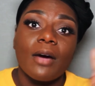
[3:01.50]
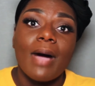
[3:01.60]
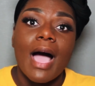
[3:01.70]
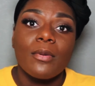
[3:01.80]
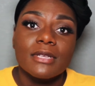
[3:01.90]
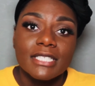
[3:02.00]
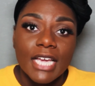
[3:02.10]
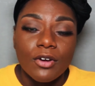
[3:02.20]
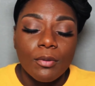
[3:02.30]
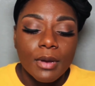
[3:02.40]
out while I was
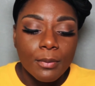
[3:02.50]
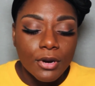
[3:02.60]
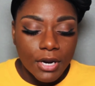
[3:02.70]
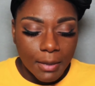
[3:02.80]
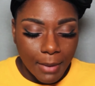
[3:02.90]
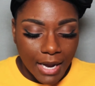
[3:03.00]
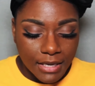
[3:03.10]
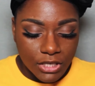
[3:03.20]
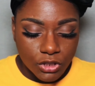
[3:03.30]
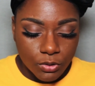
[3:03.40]
there, remember in my
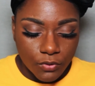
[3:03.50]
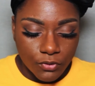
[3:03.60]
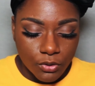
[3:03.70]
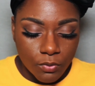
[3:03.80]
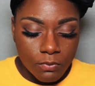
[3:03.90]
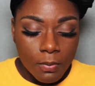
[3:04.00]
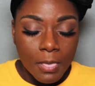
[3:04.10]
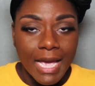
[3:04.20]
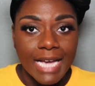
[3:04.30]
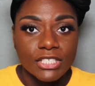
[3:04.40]
initial review
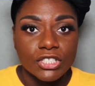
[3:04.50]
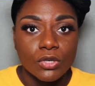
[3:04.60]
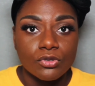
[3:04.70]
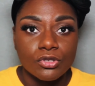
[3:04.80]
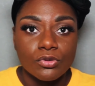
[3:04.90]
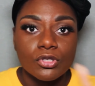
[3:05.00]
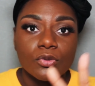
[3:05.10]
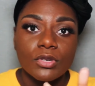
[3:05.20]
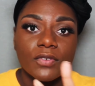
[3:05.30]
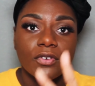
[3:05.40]
I showed you
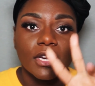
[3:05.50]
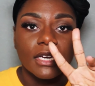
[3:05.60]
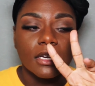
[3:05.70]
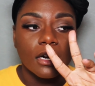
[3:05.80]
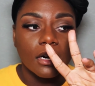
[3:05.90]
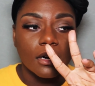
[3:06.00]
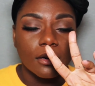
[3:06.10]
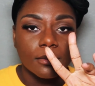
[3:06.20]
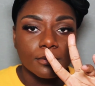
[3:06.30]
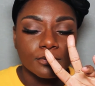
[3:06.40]
two different
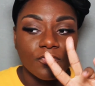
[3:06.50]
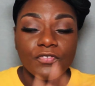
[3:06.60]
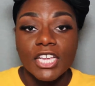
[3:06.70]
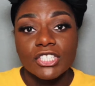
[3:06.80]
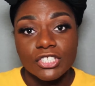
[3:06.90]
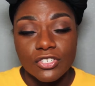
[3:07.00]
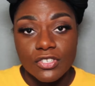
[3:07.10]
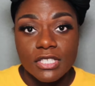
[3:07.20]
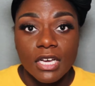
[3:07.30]
fixtures